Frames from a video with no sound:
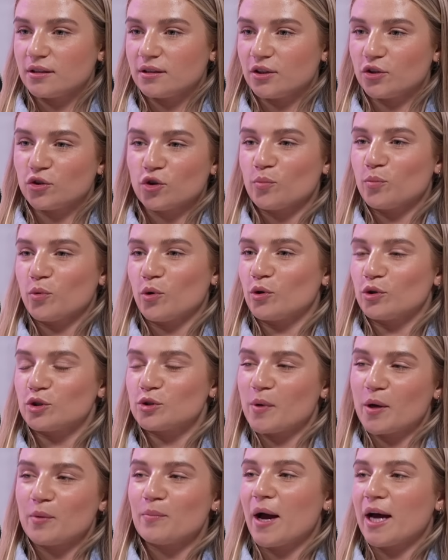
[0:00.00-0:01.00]
you're not bothered
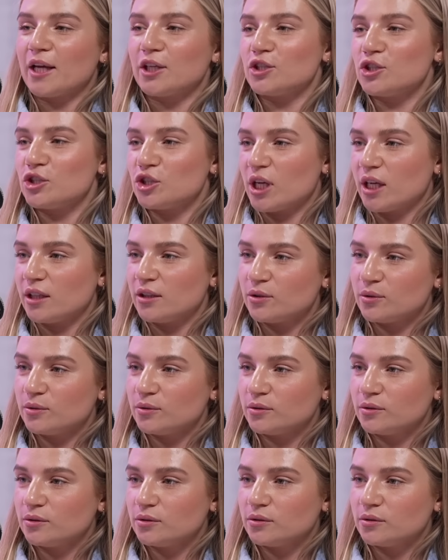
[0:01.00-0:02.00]
about marriage in general.
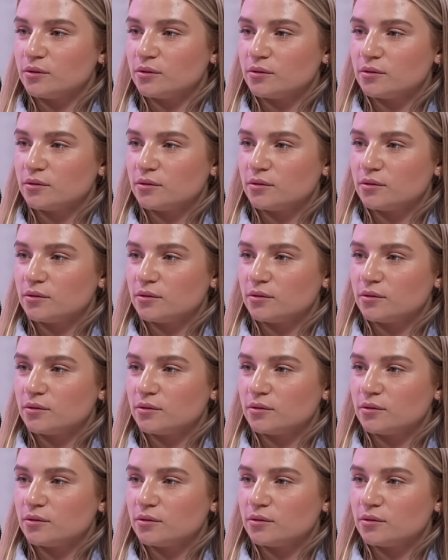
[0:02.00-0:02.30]
Mm-hmm.